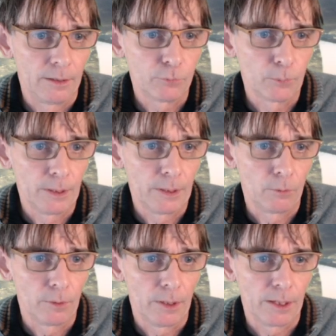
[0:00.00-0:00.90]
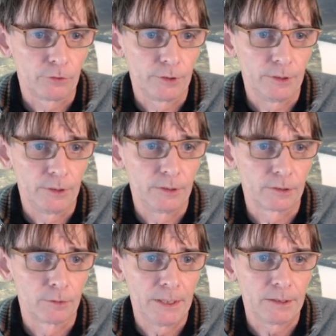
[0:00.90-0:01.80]
This one now, actually, it
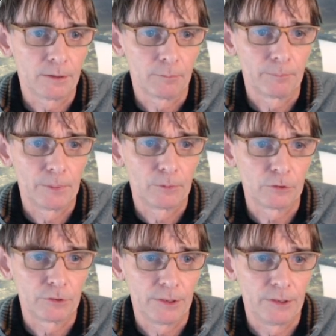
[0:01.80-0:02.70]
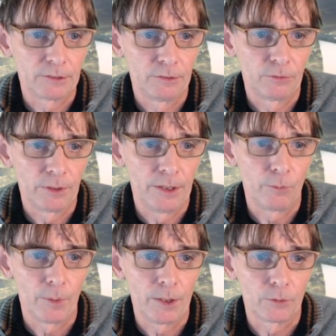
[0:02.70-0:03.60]
doesn't matter because it doesn't
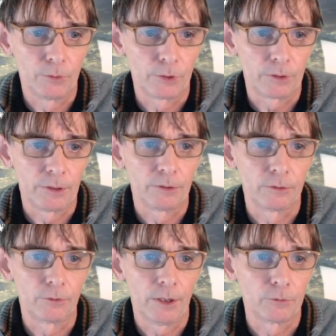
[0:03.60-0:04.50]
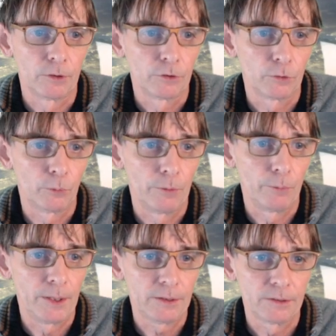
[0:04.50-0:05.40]
anyway conduct here to ground. So what
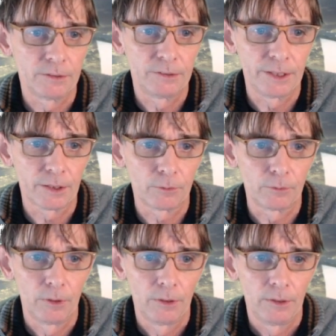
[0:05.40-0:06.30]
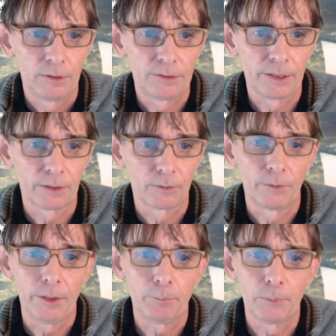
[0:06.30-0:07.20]
do we get? 0,
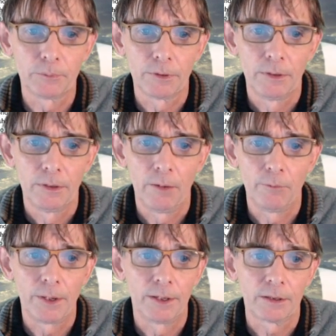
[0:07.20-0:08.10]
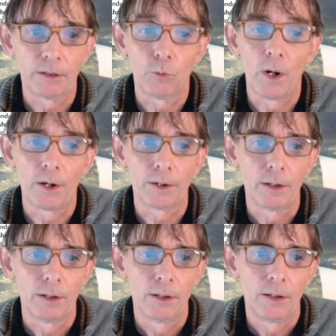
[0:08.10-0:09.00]
0 input, and we get a
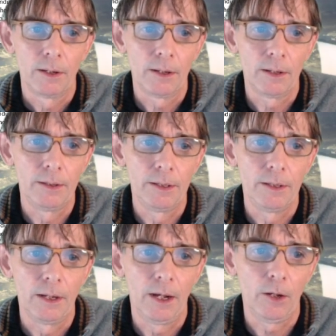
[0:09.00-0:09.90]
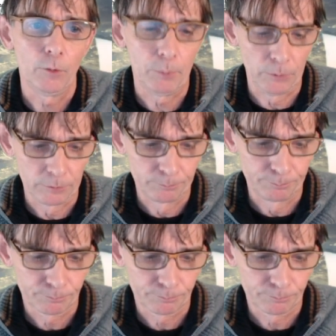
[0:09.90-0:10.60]
1 in the output.